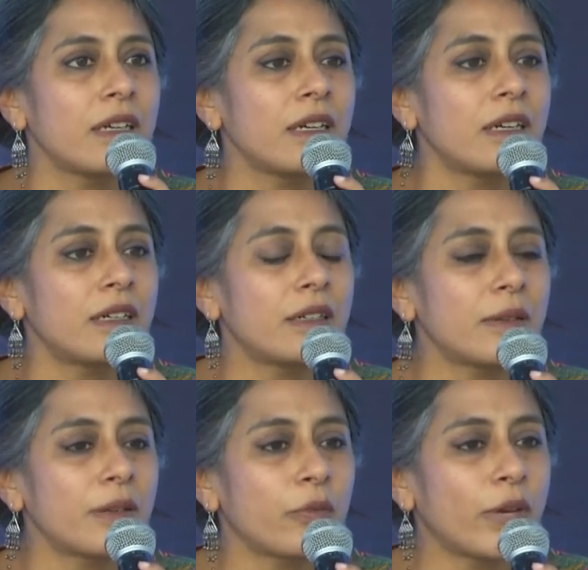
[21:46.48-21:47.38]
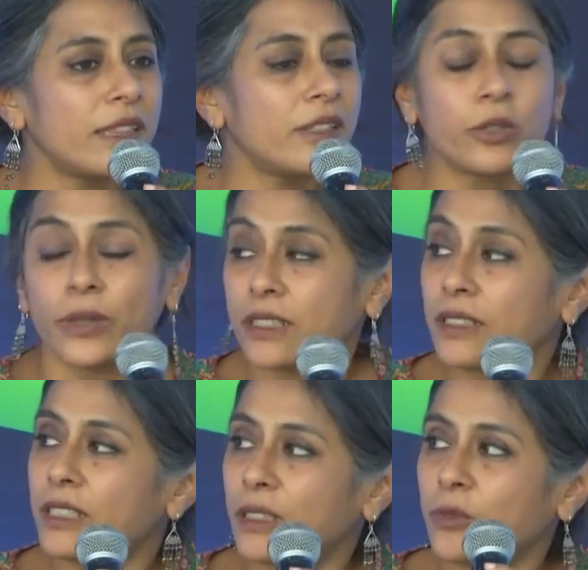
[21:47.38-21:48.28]
uh, when the Quit
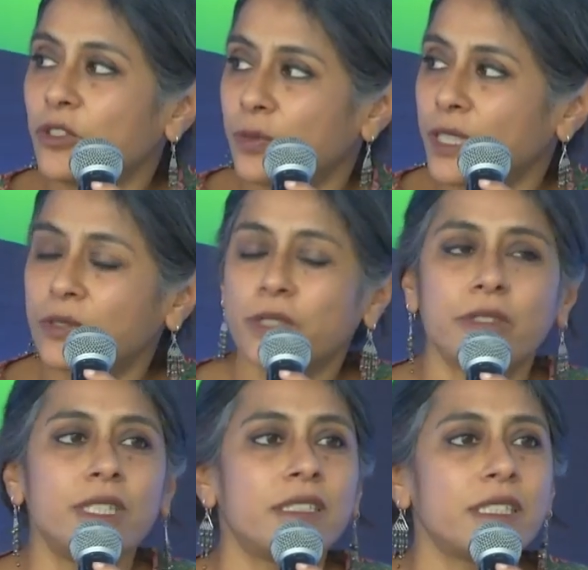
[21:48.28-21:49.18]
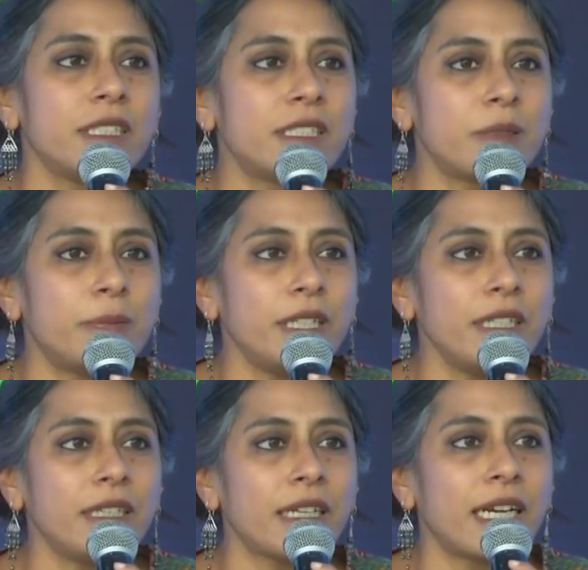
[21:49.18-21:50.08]
India movement was reaching its
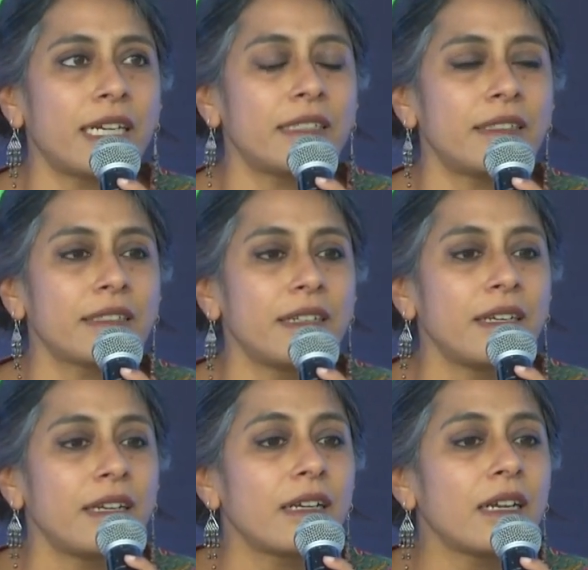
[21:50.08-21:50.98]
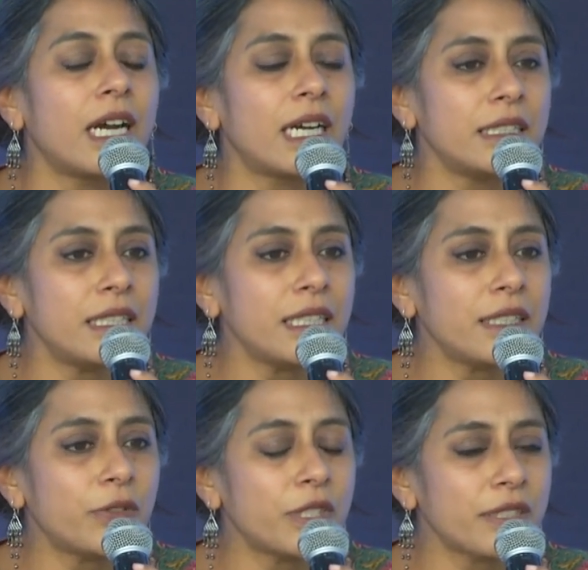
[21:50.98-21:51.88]
peak and Gandhi
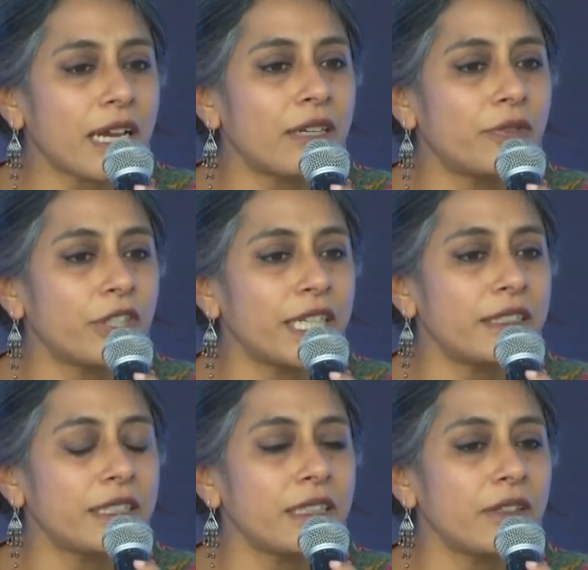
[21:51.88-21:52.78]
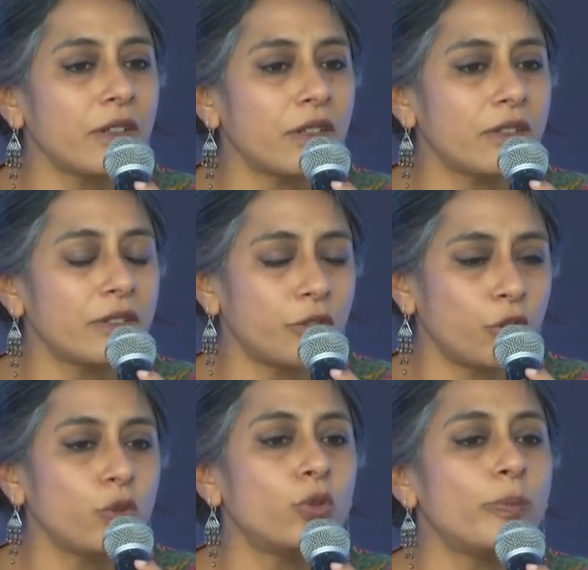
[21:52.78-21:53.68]
was advocating
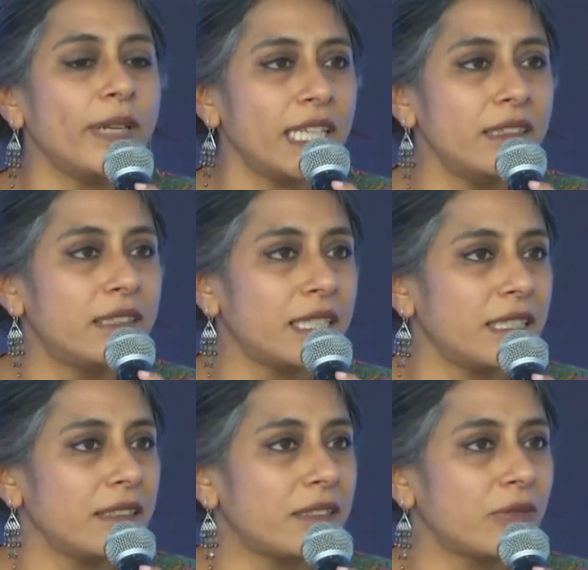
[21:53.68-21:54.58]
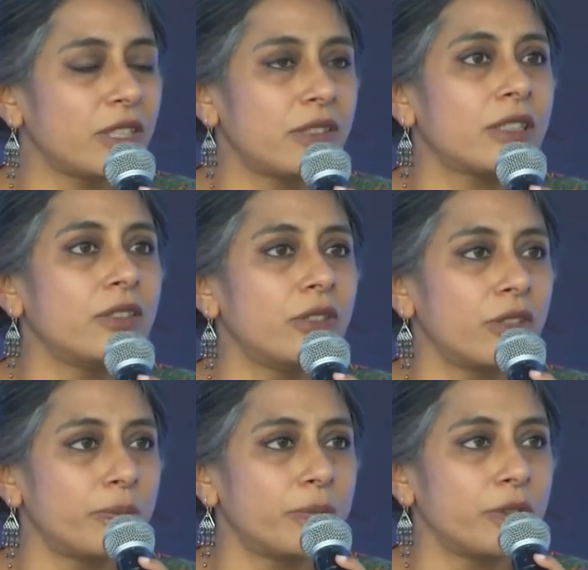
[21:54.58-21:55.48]
two main things which Tagore
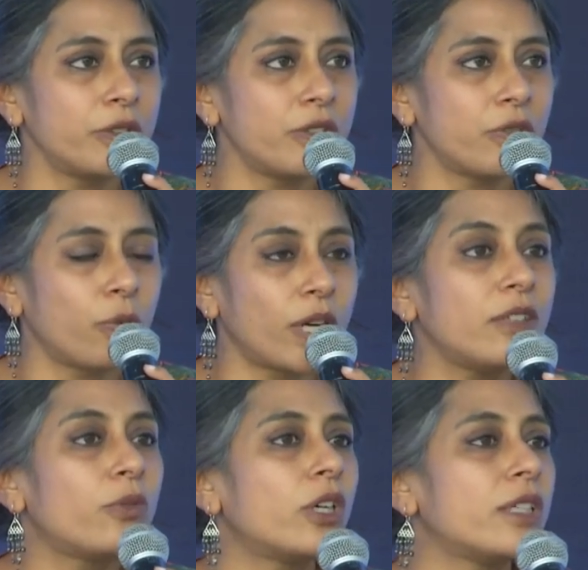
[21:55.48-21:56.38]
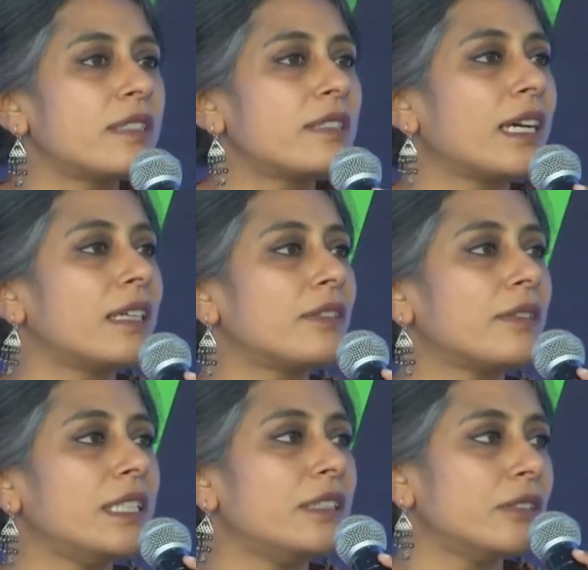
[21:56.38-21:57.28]
opposed. One was that
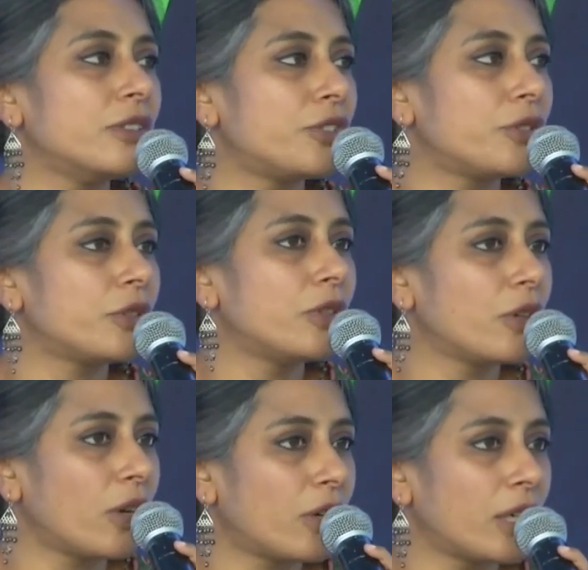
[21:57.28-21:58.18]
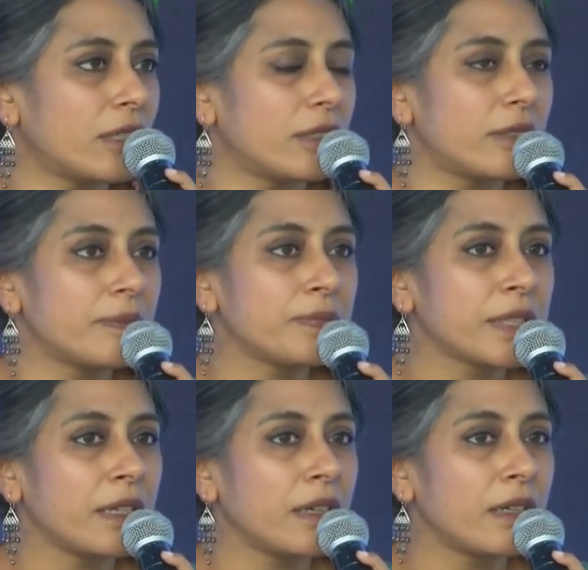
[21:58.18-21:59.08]
Indians should no longer
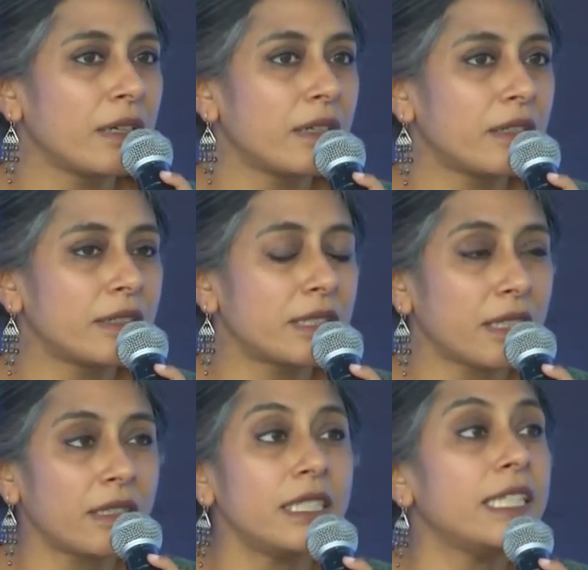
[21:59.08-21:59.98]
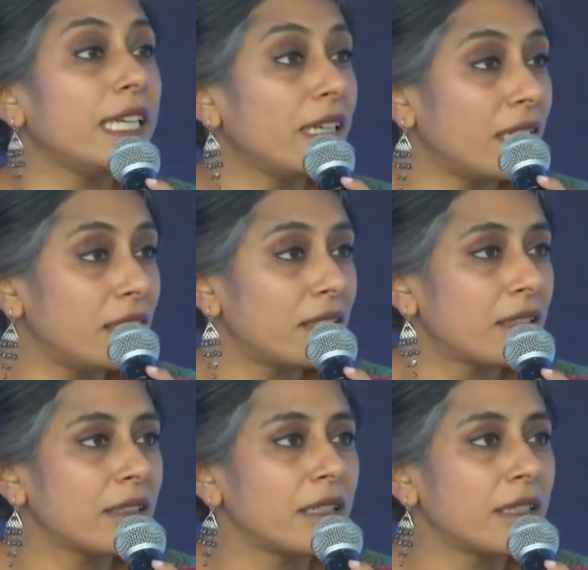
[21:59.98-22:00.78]
uh, study English